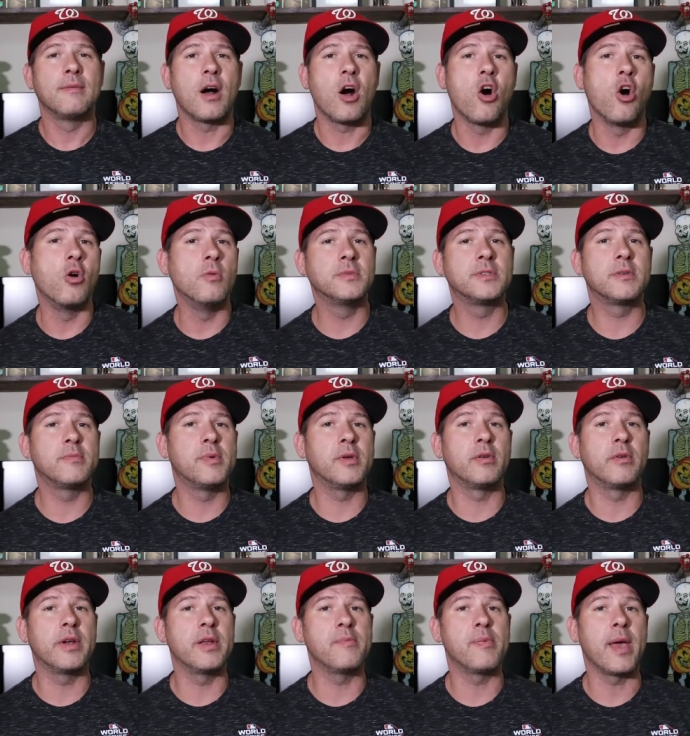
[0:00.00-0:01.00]
homes have
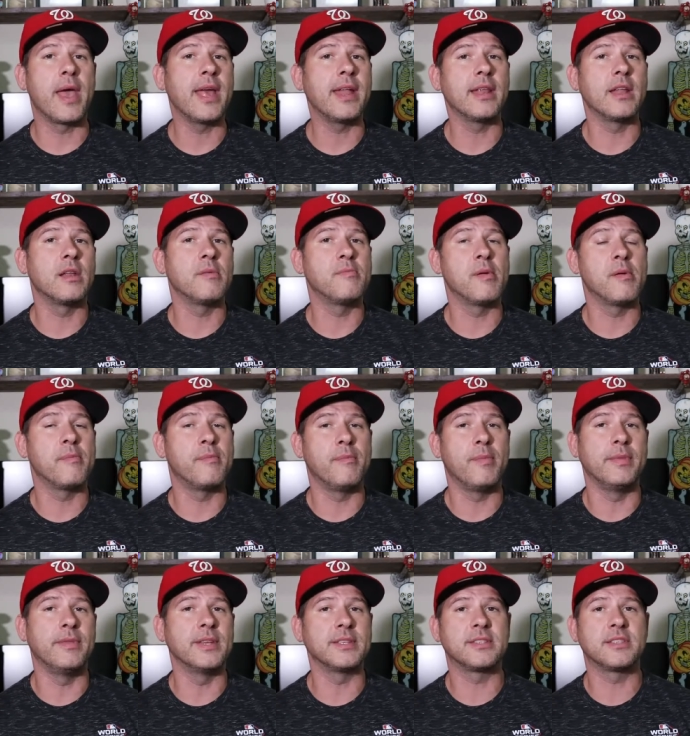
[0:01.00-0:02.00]
been repainted,
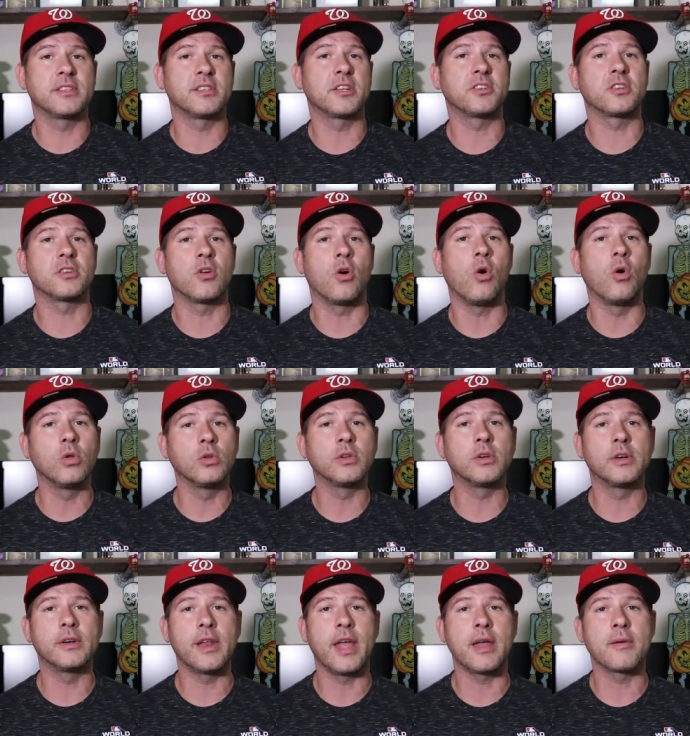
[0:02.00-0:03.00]
but this is such an
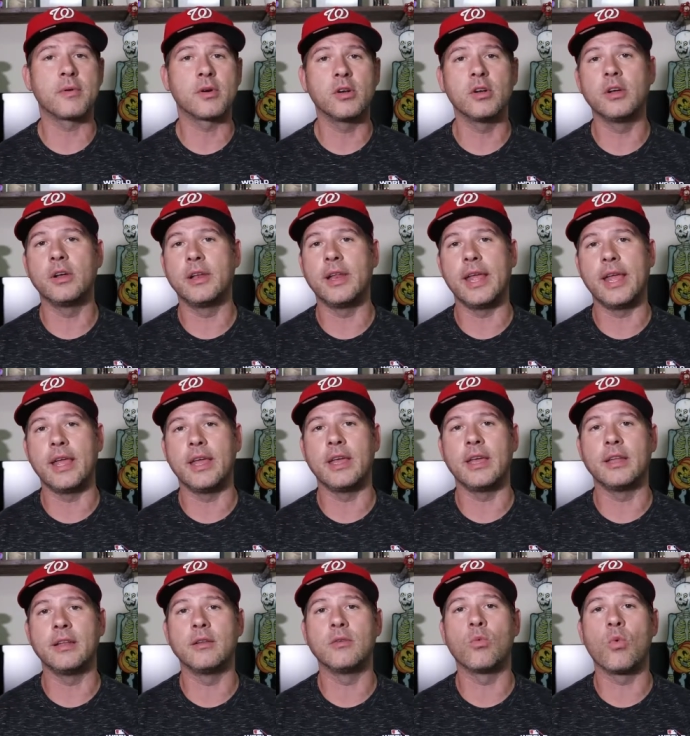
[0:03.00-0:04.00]
older neighborhood
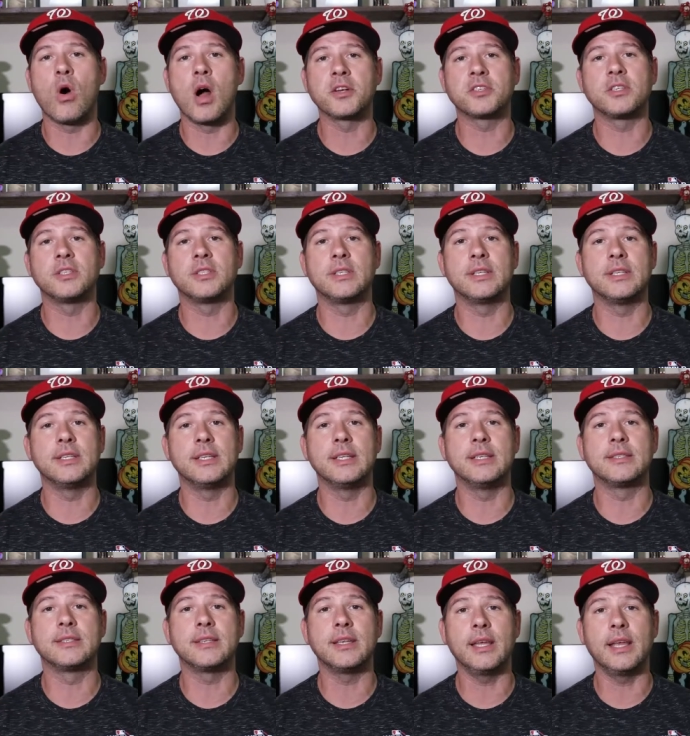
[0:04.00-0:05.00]
in Washington,
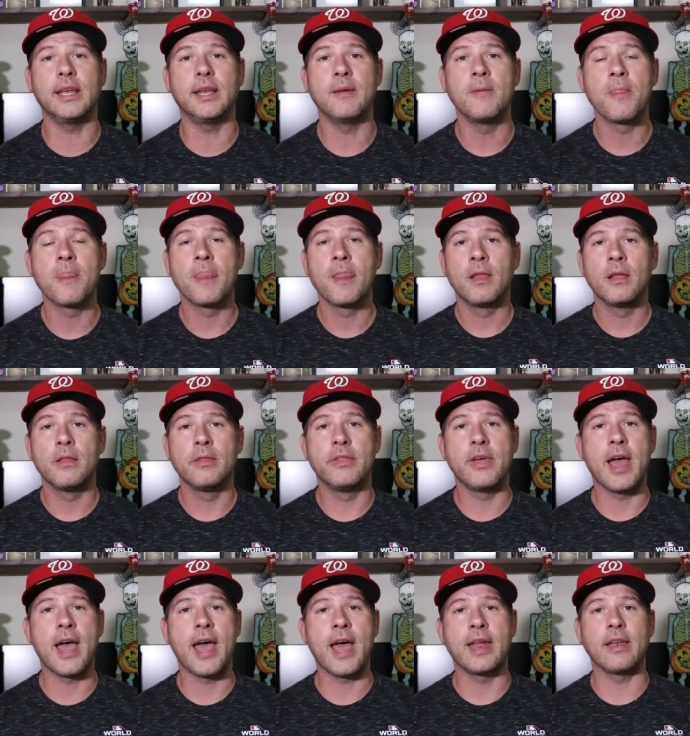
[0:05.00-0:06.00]
D.C
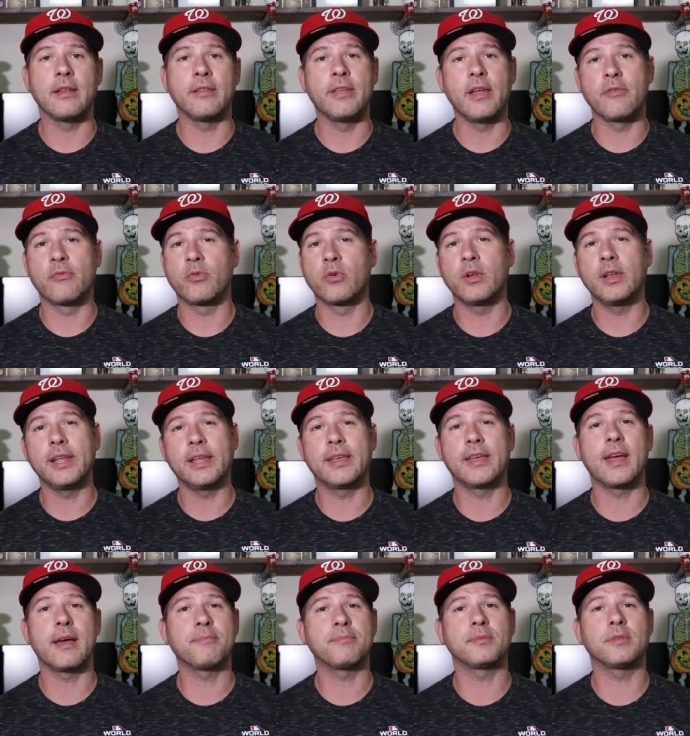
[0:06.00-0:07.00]
that they've really
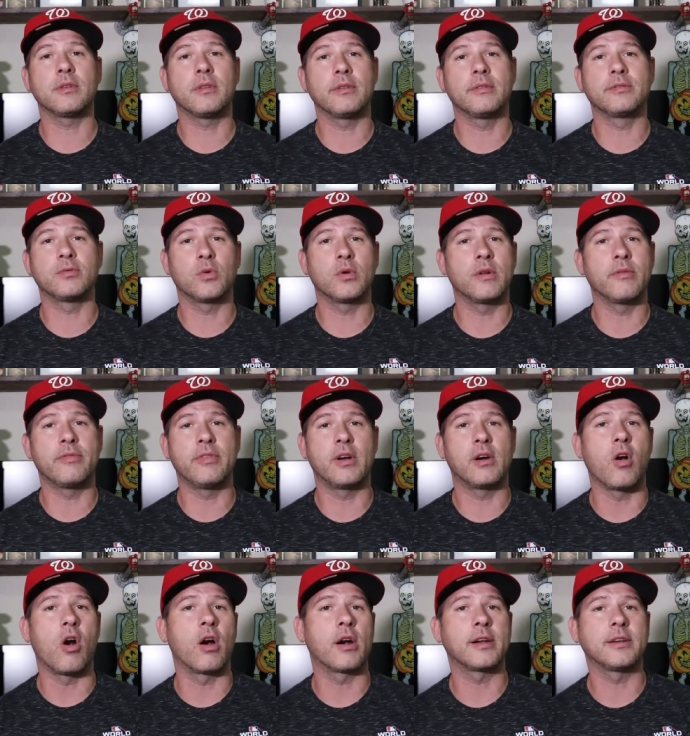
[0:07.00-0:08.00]
kept sort of
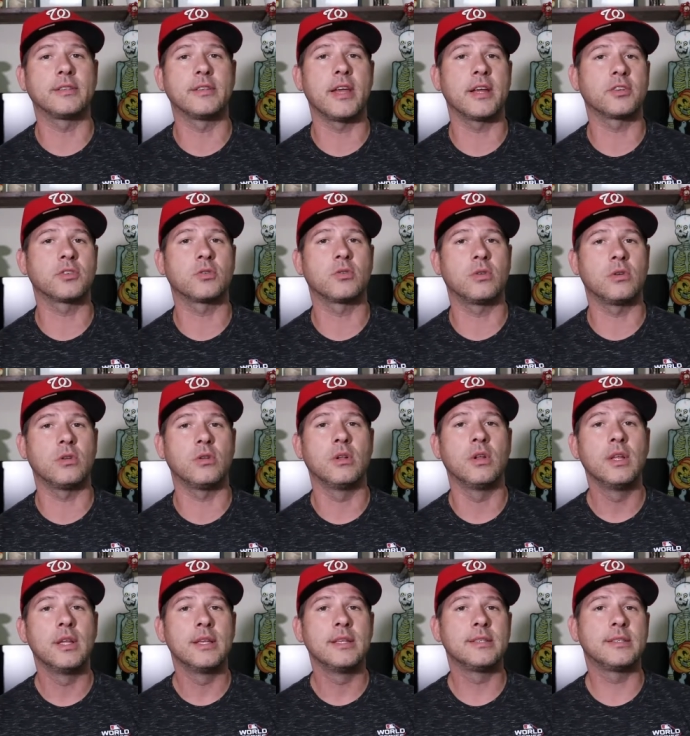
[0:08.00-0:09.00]
their
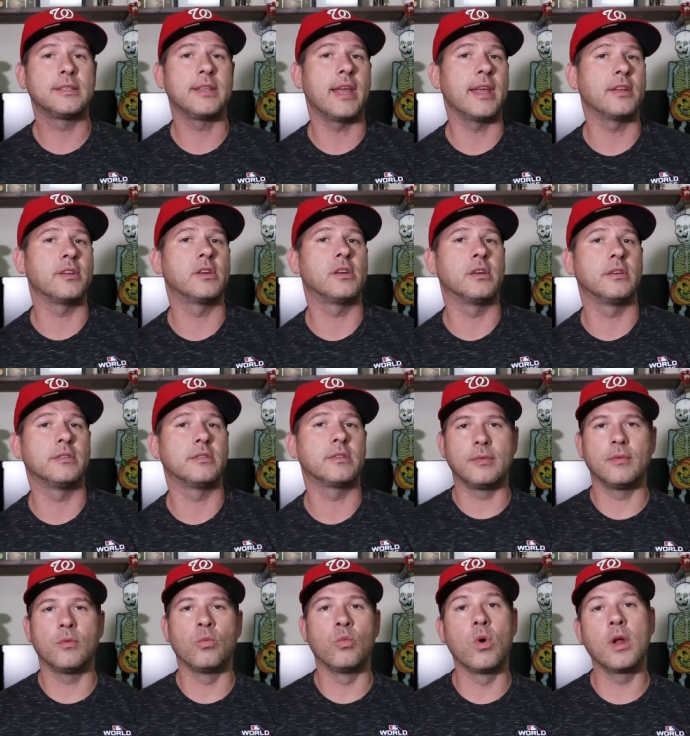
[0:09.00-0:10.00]
architectural standards.
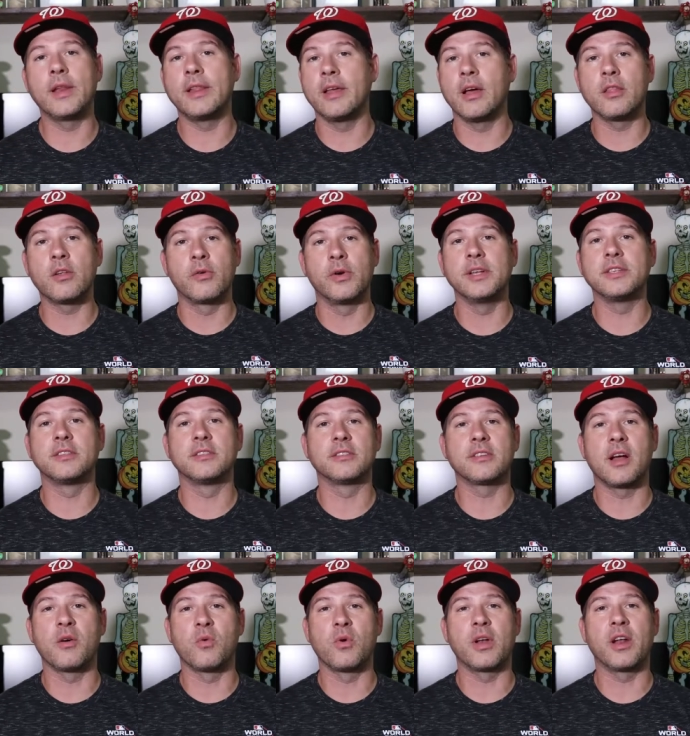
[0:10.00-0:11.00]
One of the other
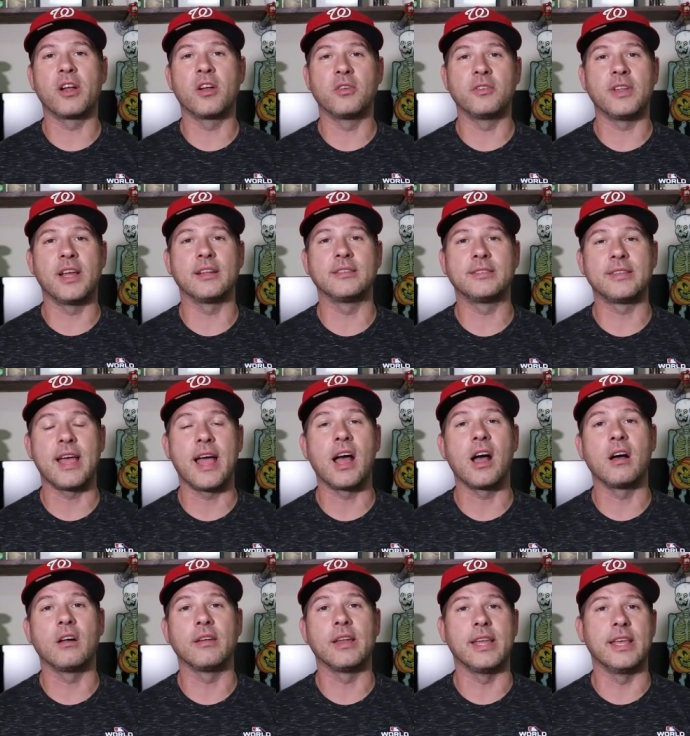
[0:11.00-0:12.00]
reasons I want to go
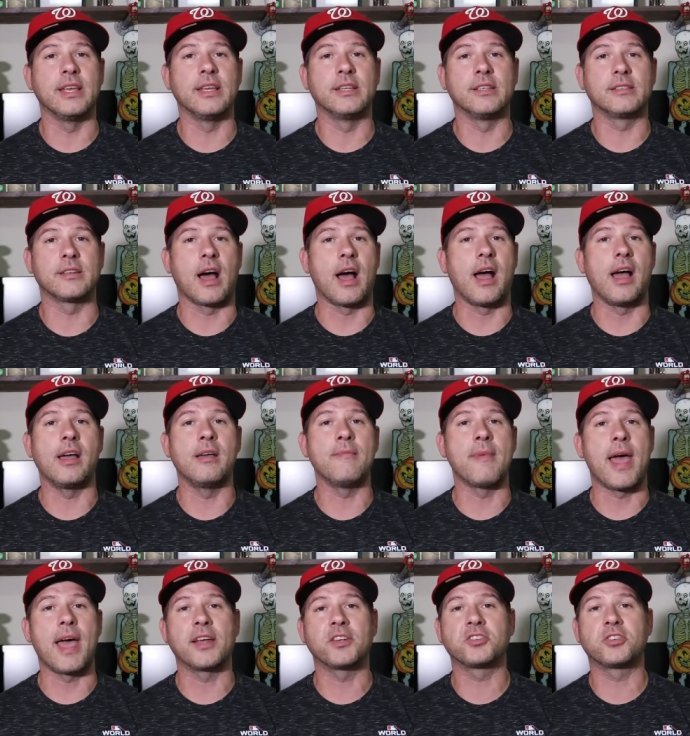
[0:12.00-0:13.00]
downtown is
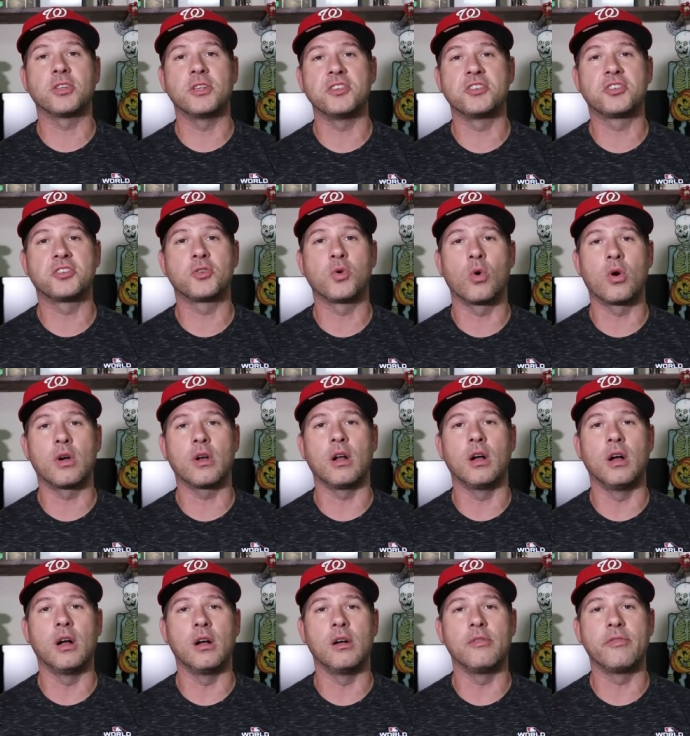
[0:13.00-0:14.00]
I'm actually short
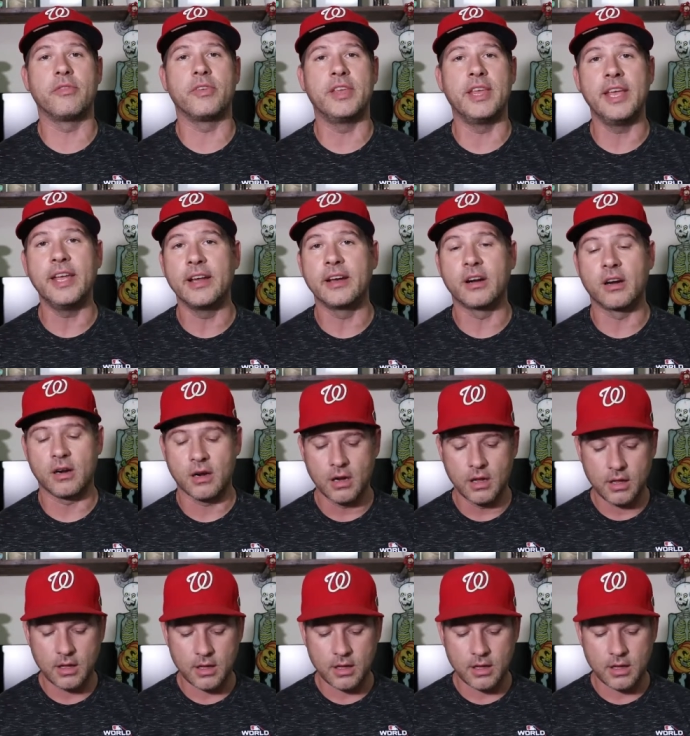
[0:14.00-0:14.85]
of gear.